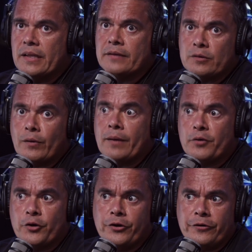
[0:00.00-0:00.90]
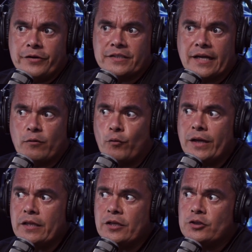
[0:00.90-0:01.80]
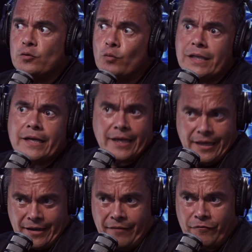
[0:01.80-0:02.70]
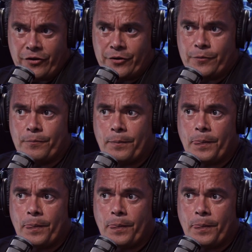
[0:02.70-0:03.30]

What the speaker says: that's why I'm curious. Like when did it kick in for you?